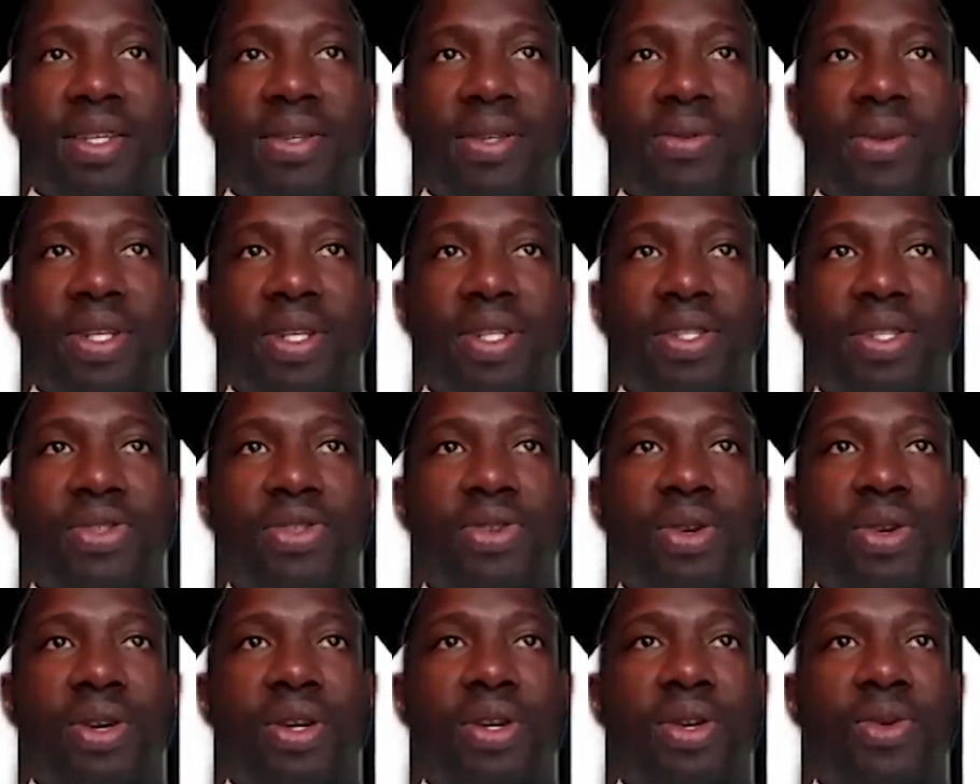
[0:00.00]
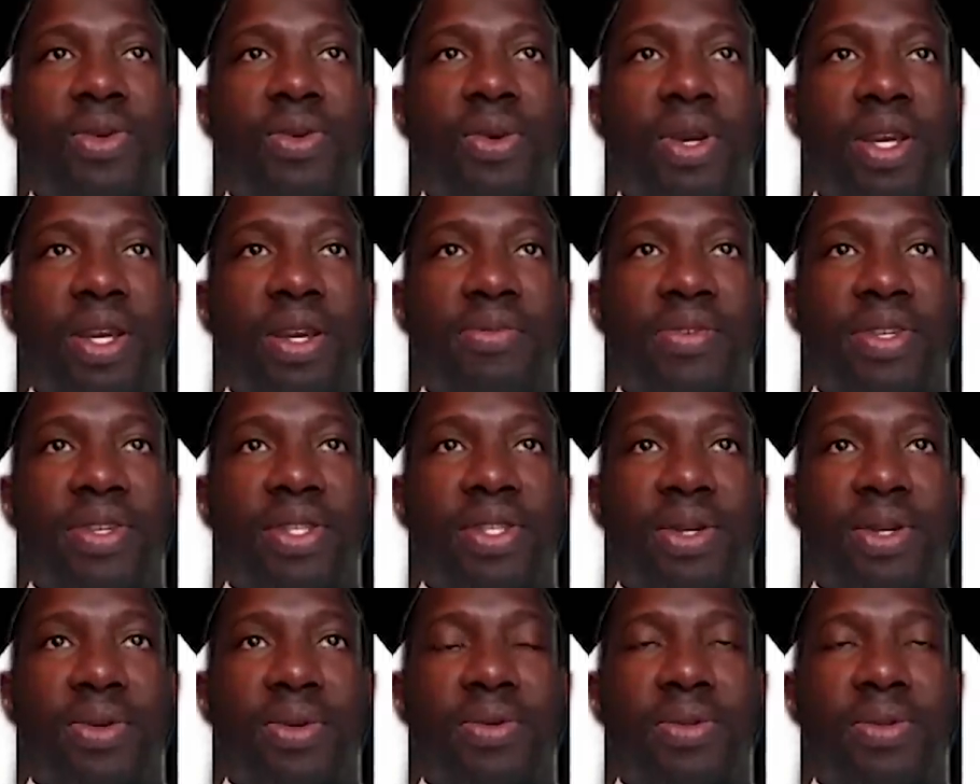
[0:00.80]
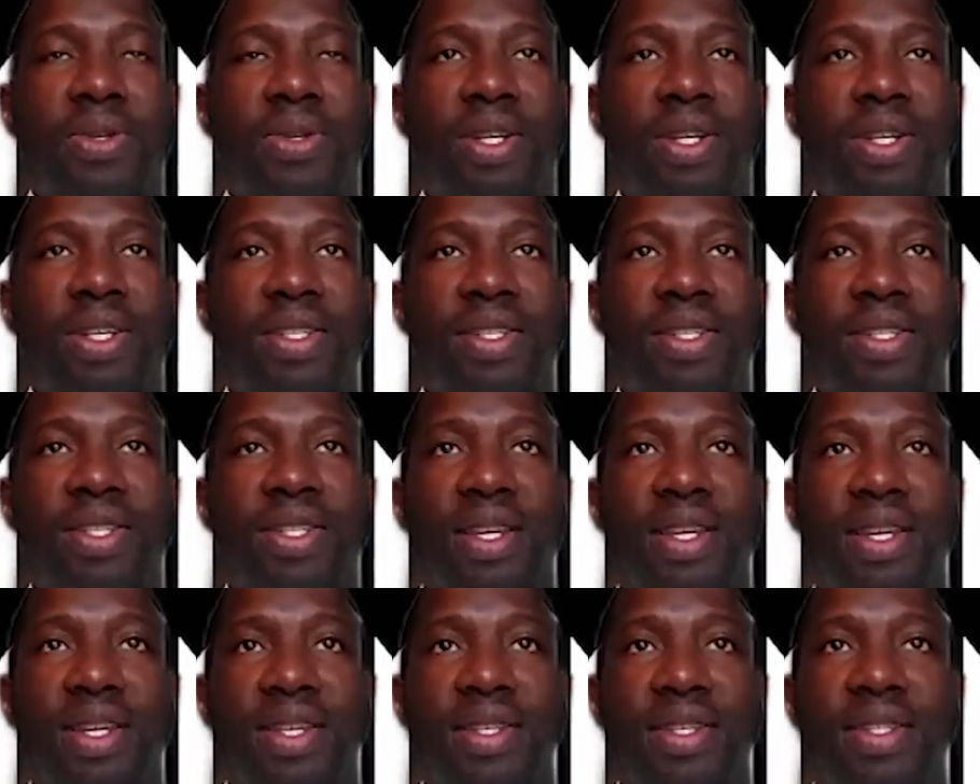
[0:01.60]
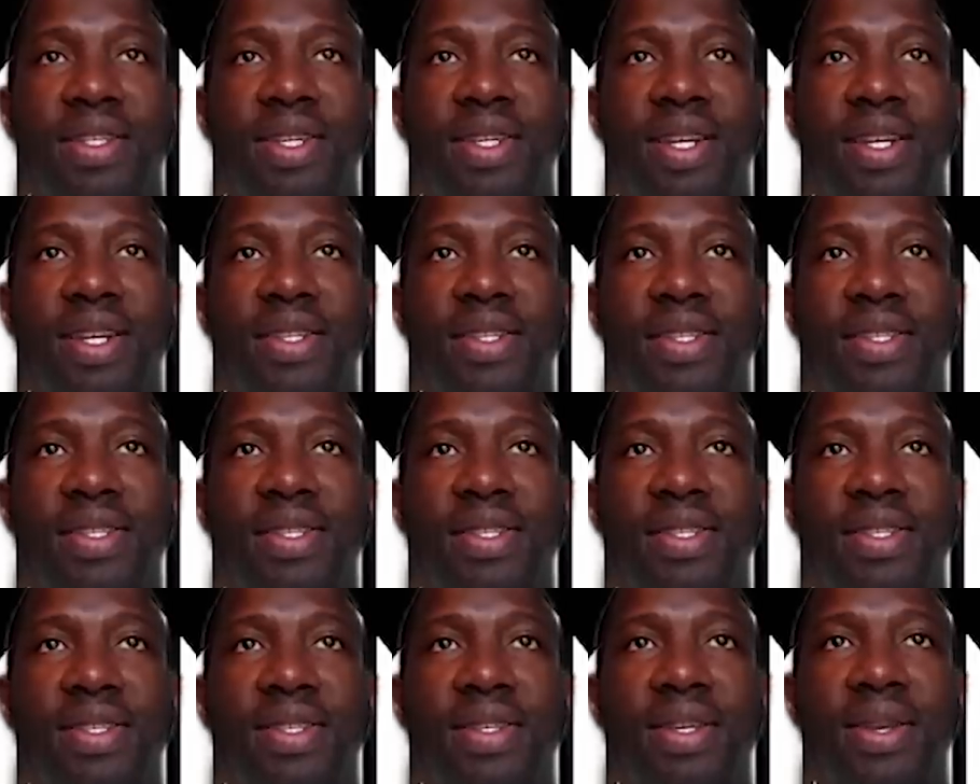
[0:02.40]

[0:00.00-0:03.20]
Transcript: when he's drawn away of his own lust and enticed.